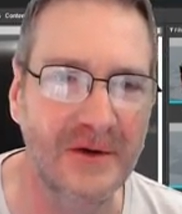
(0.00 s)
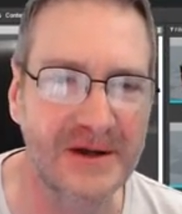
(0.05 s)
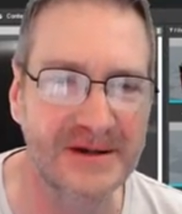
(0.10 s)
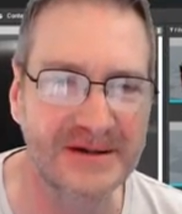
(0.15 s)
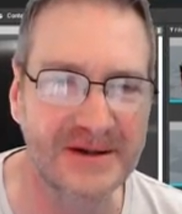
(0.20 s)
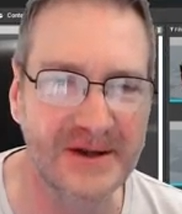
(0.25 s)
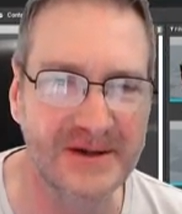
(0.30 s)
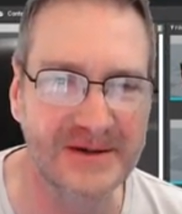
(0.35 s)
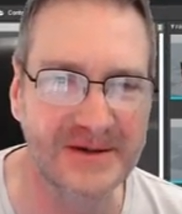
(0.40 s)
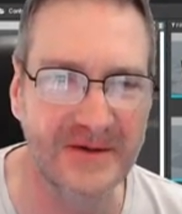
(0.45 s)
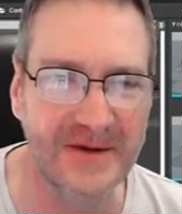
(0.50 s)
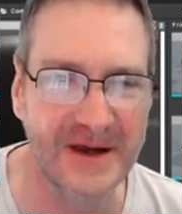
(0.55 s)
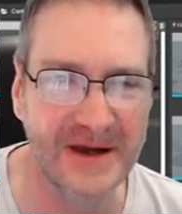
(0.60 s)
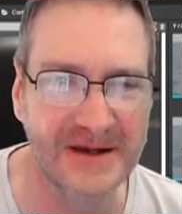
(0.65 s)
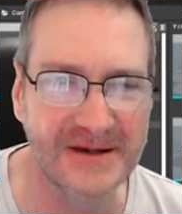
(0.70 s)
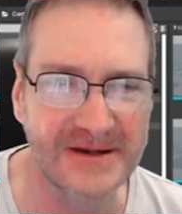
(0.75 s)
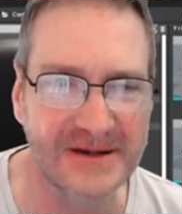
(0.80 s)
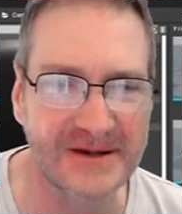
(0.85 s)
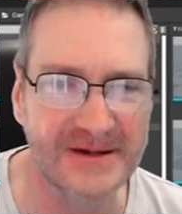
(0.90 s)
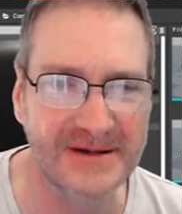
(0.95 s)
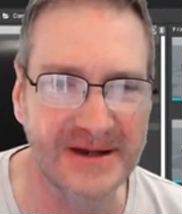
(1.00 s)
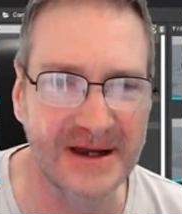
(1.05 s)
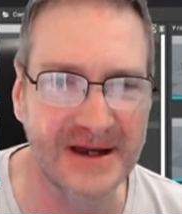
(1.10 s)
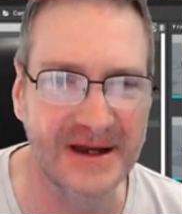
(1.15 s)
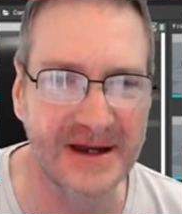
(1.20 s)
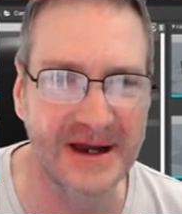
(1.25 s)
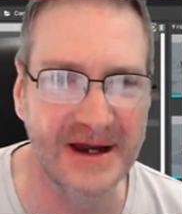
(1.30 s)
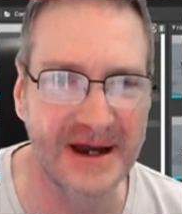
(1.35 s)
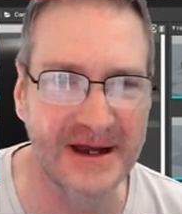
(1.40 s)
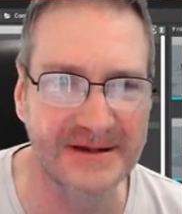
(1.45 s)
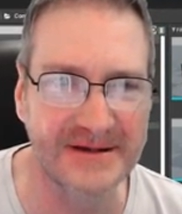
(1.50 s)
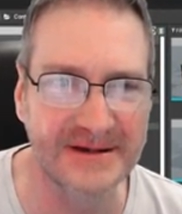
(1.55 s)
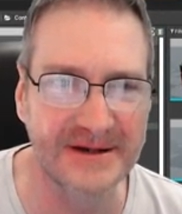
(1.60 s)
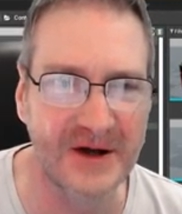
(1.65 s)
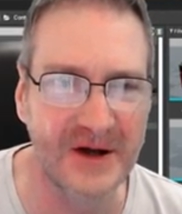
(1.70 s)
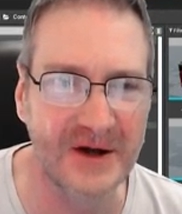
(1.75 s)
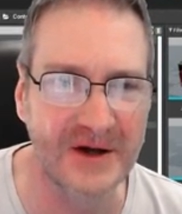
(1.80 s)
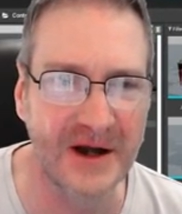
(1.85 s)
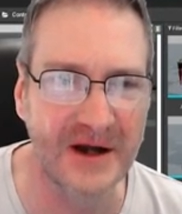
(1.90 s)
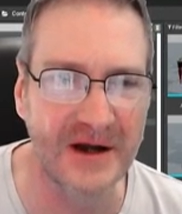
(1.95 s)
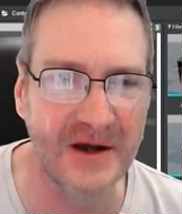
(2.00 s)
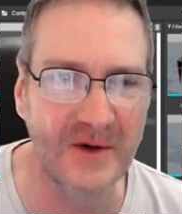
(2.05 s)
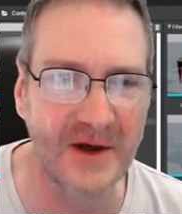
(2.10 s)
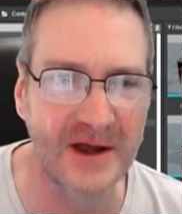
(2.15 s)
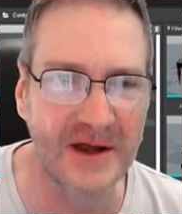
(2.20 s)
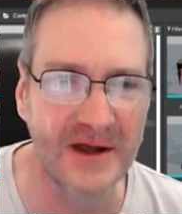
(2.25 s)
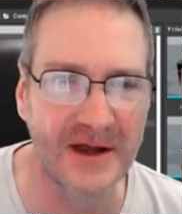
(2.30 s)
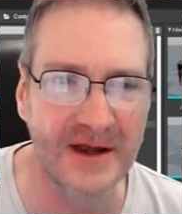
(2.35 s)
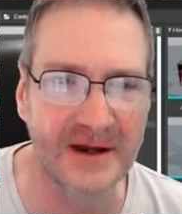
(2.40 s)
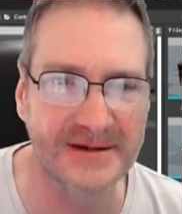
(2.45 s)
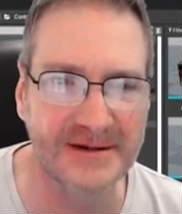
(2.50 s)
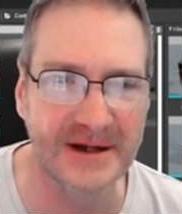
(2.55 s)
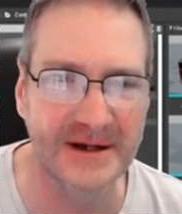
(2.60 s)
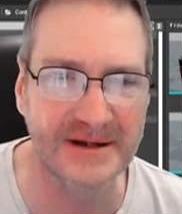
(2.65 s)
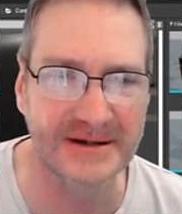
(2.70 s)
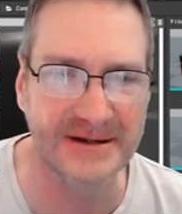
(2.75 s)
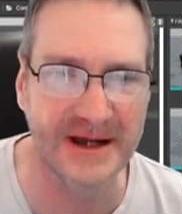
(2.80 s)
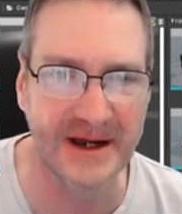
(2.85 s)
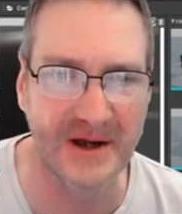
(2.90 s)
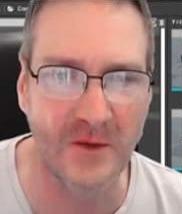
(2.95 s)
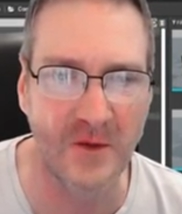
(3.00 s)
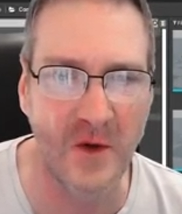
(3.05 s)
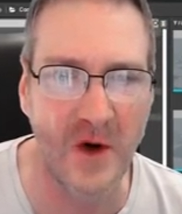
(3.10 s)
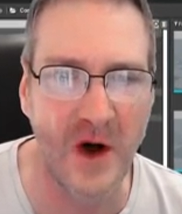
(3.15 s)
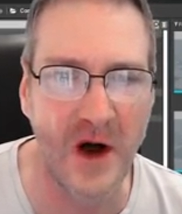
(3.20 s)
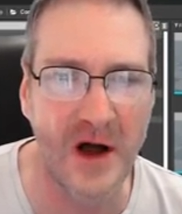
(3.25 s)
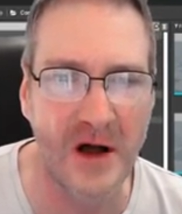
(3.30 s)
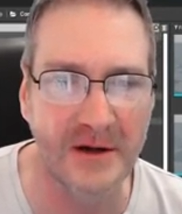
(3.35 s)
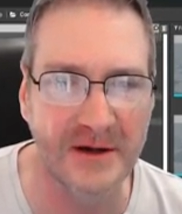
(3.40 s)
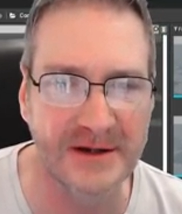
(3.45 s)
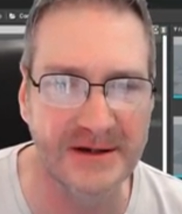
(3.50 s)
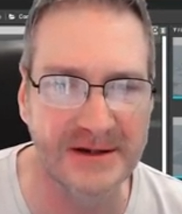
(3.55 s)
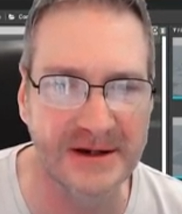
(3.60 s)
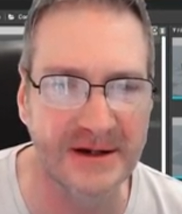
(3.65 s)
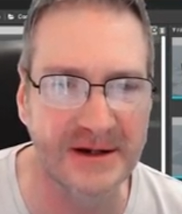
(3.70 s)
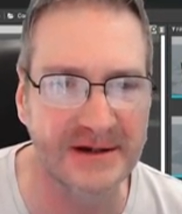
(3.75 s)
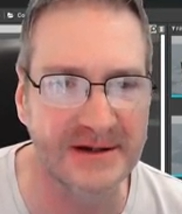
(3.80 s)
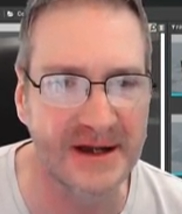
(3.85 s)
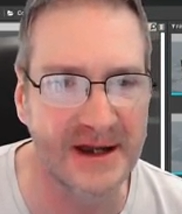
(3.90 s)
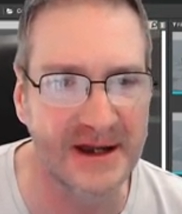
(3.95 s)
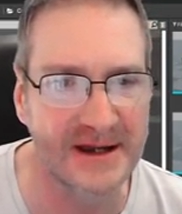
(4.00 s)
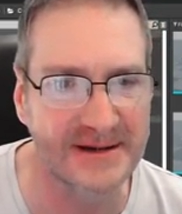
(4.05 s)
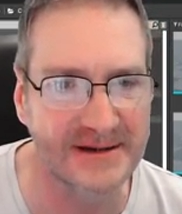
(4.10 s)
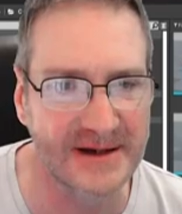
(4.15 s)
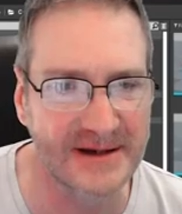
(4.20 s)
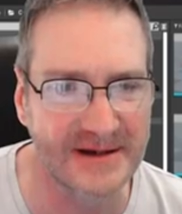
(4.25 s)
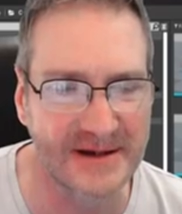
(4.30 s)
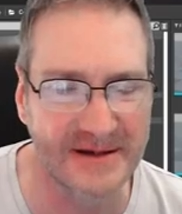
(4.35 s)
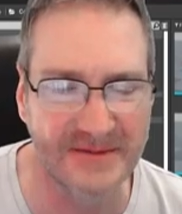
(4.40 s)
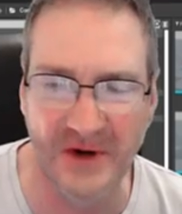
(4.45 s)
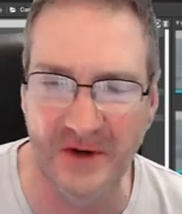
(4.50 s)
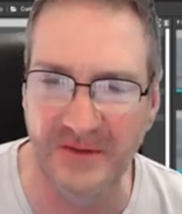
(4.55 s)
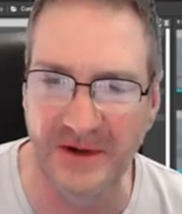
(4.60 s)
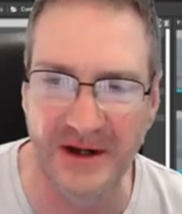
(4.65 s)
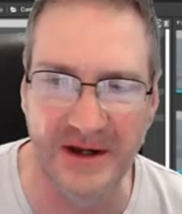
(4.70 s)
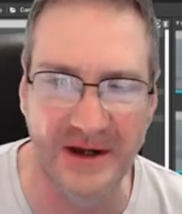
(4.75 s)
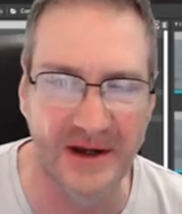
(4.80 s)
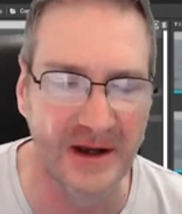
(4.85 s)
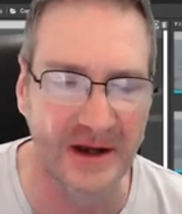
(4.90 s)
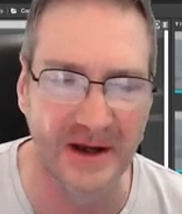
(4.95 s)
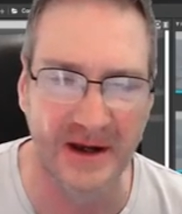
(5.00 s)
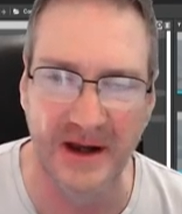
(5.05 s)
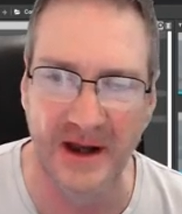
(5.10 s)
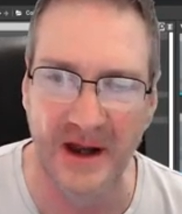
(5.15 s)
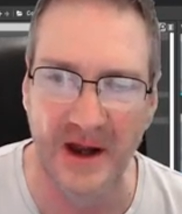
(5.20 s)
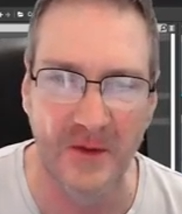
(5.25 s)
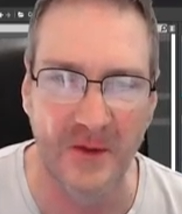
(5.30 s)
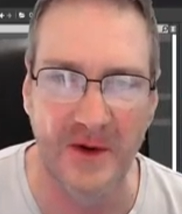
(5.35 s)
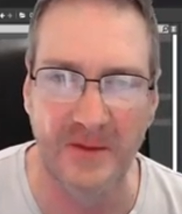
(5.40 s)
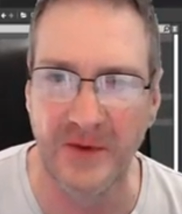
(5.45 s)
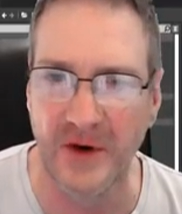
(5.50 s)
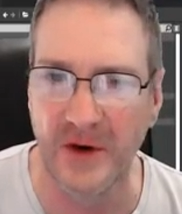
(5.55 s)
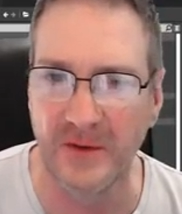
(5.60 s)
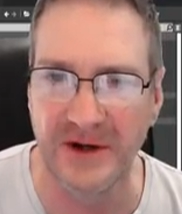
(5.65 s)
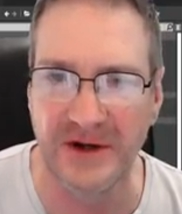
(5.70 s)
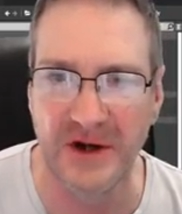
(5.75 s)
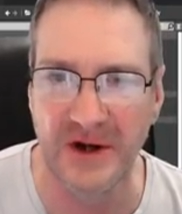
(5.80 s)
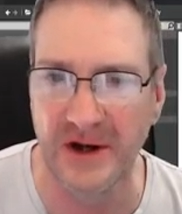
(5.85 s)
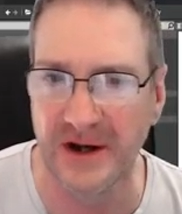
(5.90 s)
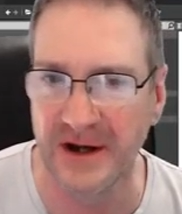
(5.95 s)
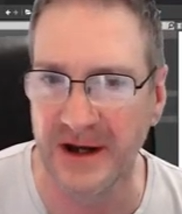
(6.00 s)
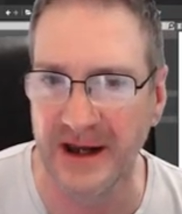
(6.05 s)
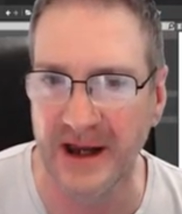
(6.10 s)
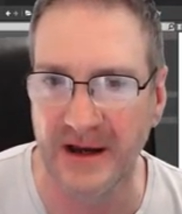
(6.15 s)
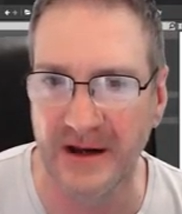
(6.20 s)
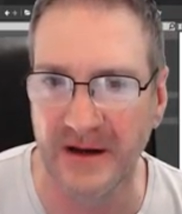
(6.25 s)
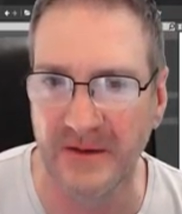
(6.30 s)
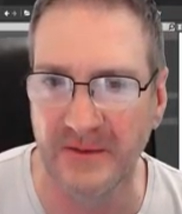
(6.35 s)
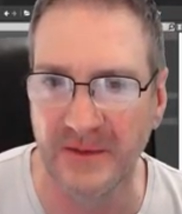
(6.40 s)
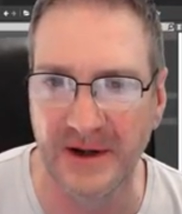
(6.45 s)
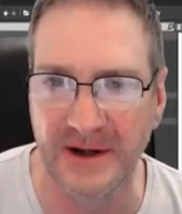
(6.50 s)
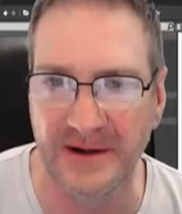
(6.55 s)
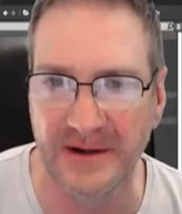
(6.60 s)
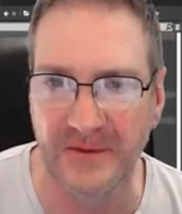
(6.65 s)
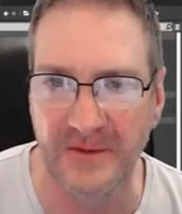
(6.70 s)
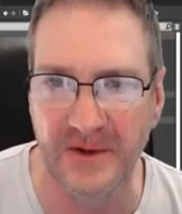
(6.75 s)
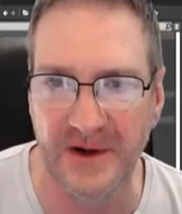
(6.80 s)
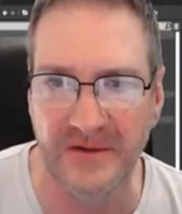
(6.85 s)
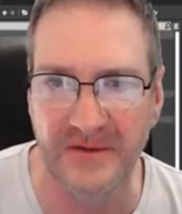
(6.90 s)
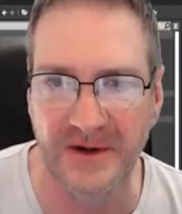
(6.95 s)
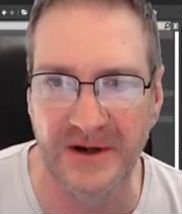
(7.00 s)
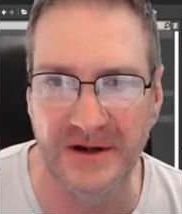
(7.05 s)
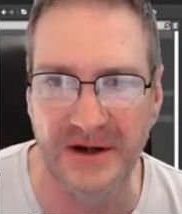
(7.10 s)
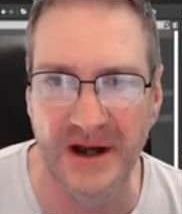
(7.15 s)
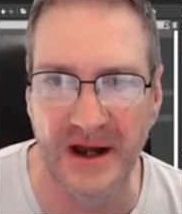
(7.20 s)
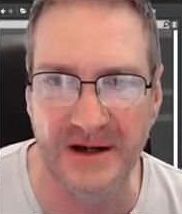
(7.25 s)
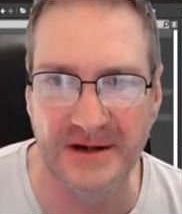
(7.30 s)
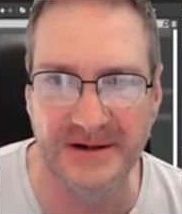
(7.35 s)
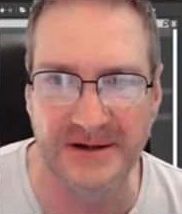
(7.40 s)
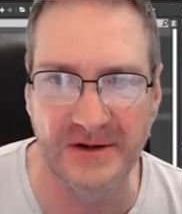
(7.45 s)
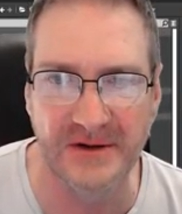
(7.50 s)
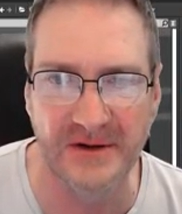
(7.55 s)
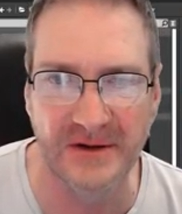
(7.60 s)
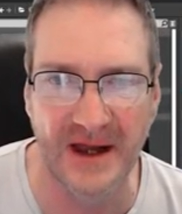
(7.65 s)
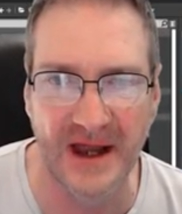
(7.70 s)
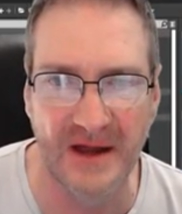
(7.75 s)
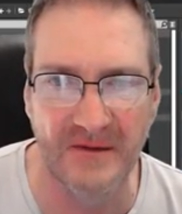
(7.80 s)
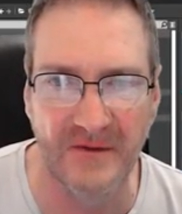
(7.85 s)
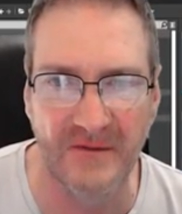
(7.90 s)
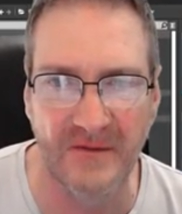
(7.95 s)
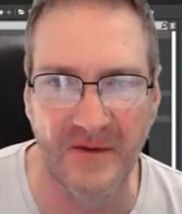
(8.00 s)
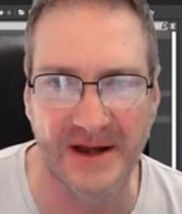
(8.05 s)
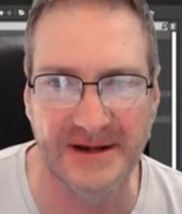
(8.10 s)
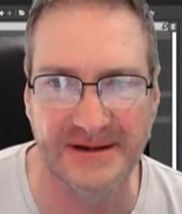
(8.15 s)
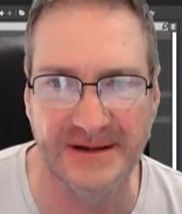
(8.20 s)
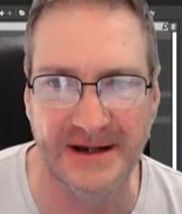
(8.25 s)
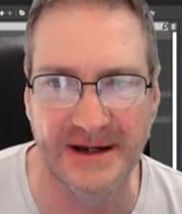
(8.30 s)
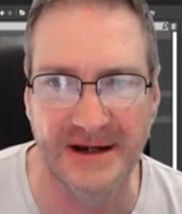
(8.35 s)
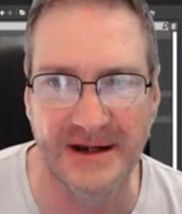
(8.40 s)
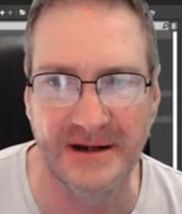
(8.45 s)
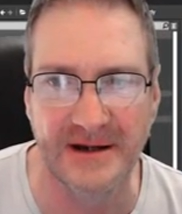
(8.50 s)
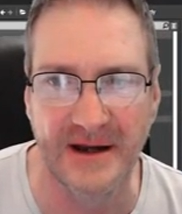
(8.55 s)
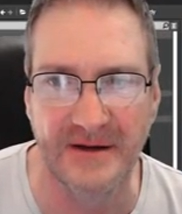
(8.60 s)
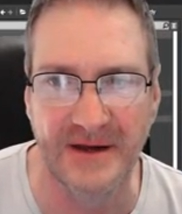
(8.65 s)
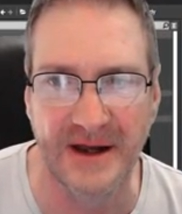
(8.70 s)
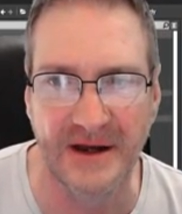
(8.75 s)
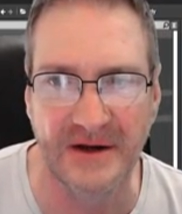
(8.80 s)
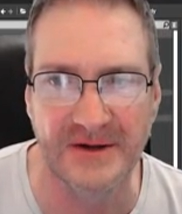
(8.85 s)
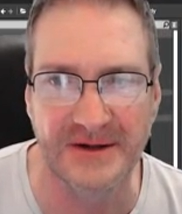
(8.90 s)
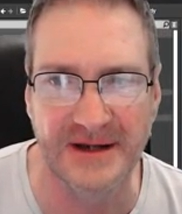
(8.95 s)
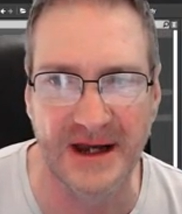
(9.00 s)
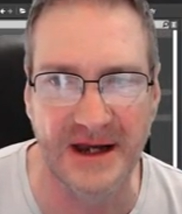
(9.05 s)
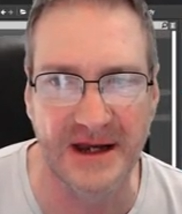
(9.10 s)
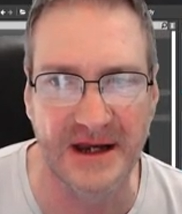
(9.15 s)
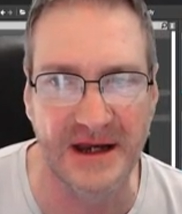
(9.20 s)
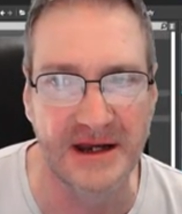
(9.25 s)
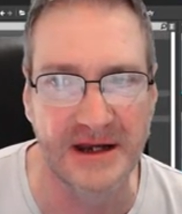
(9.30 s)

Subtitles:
All those sorts of things, because it hasn't gone anywhere, and it's going to take a while until it does. We're probably not going to get completely rid of it until they have a vaccine, and that could